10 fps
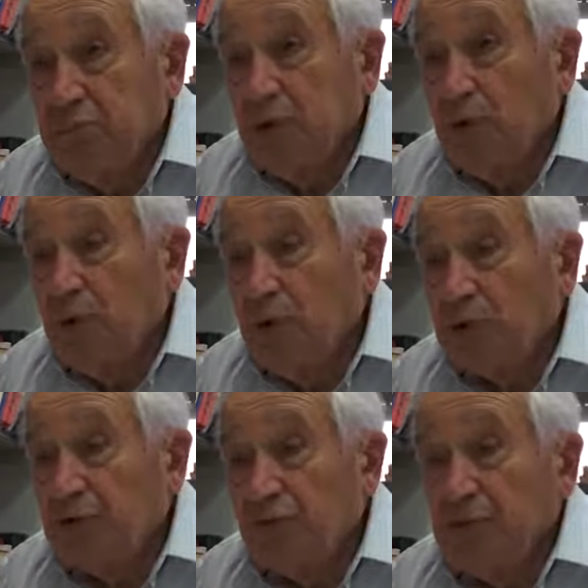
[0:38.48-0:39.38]

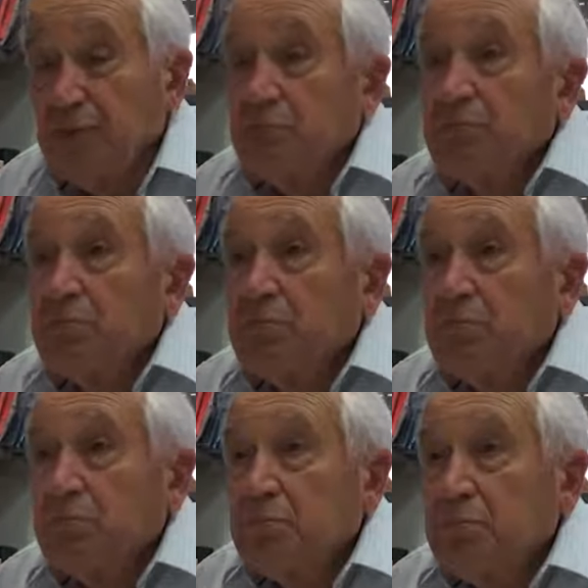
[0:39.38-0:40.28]
awards from
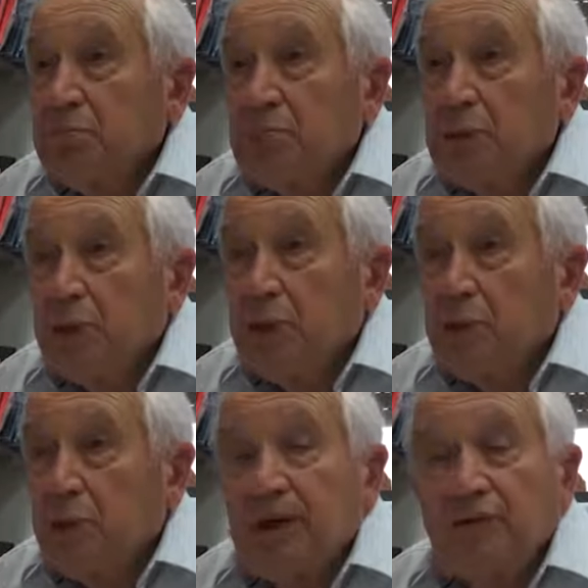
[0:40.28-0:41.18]

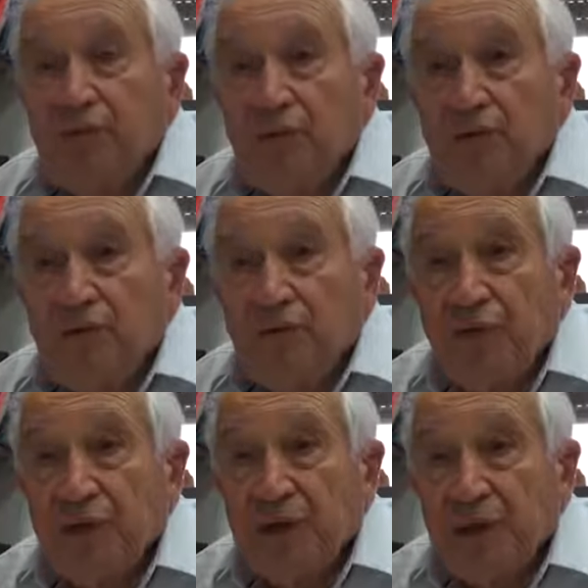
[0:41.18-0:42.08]
quite a few
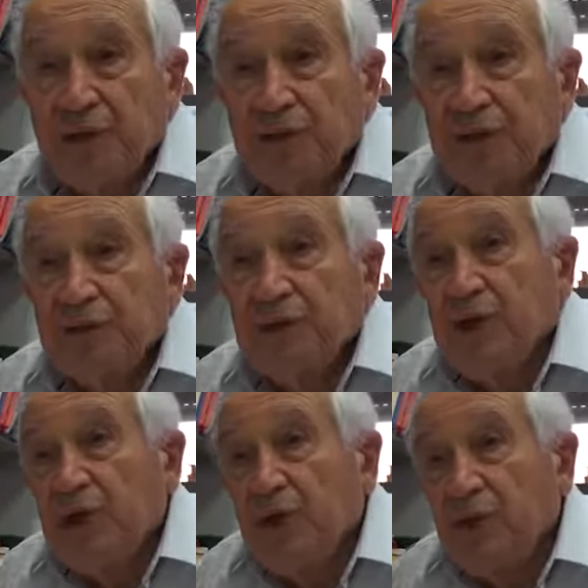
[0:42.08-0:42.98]
foreign countries,
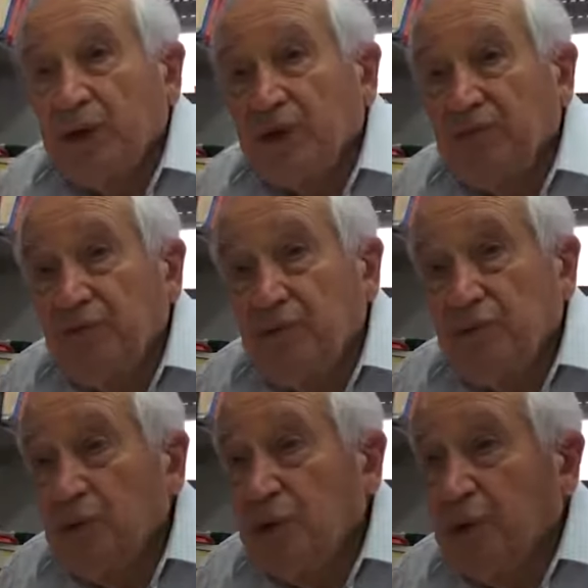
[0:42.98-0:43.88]
quite a
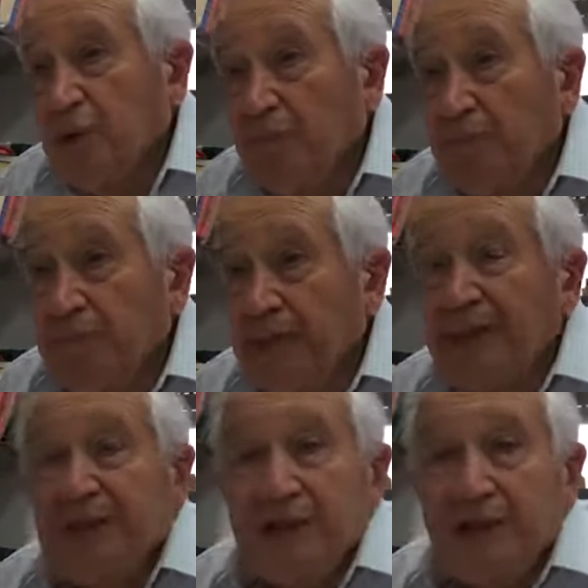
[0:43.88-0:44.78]
few
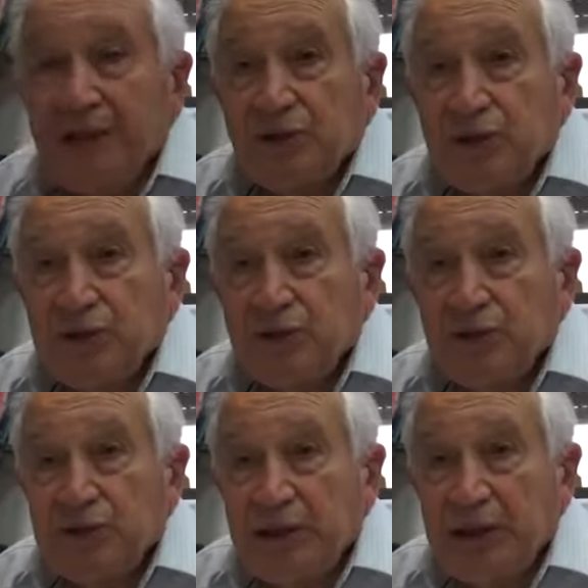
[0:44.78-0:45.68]
international
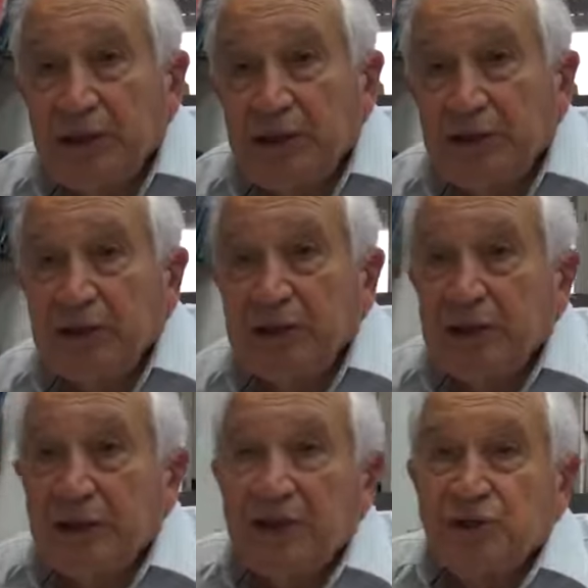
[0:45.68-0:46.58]
societies, the
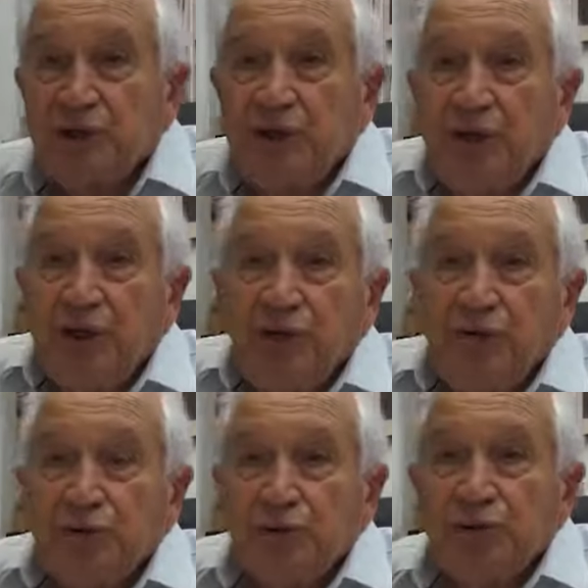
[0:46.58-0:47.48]
International
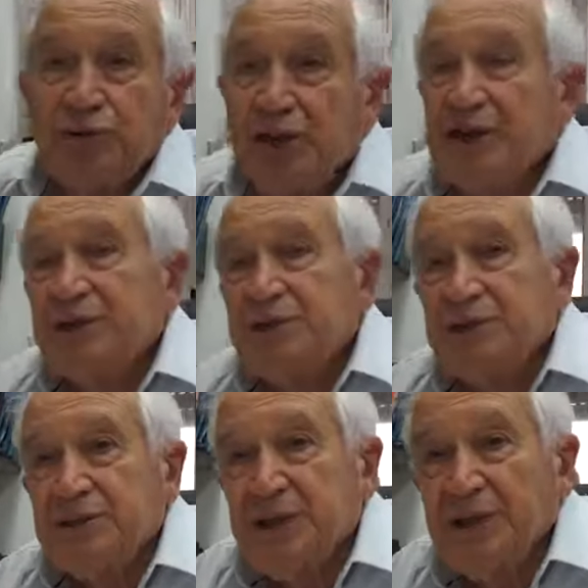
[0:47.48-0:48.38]

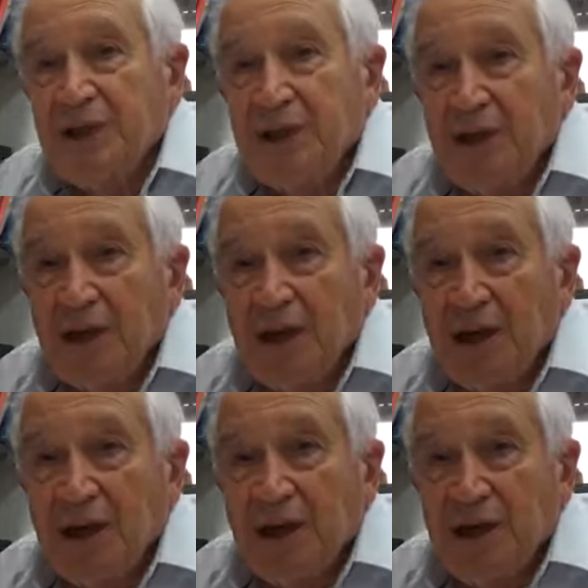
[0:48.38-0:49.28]
Neuroscience
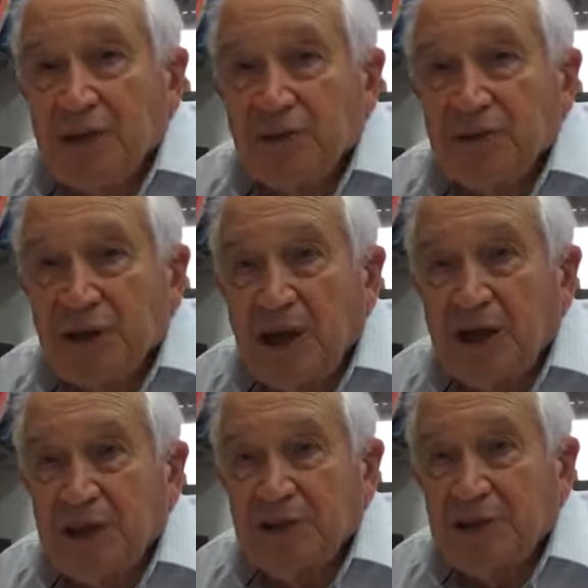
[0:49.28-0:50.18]

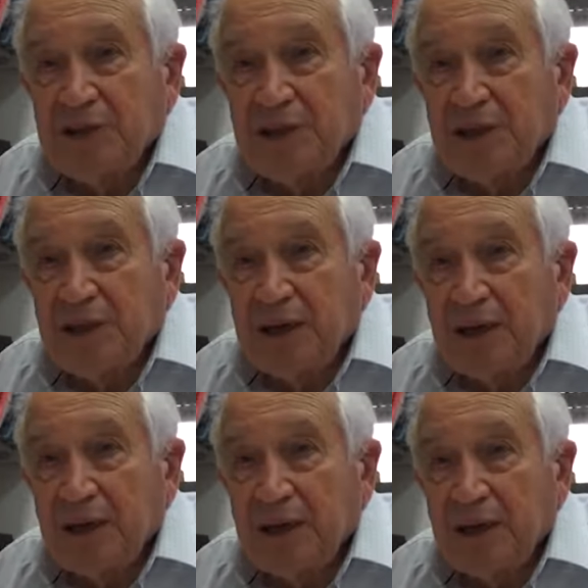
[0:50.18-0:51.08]
Societies and things
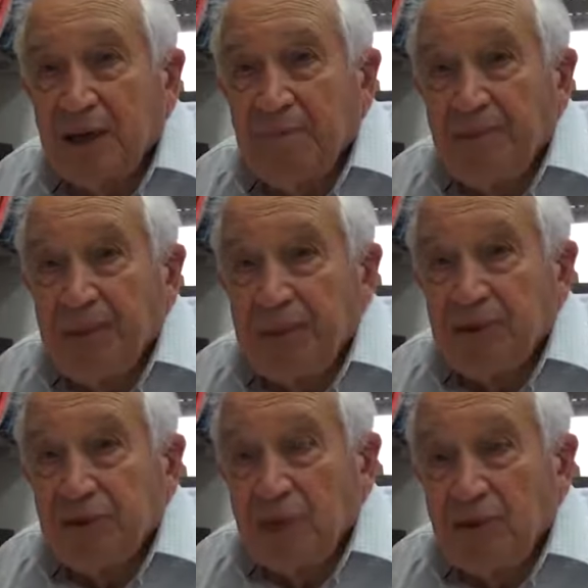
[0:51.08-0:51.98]
like that.
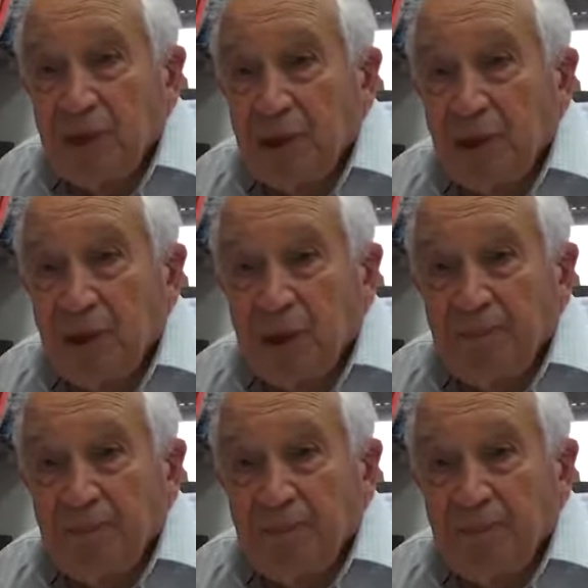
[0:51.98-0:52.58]
So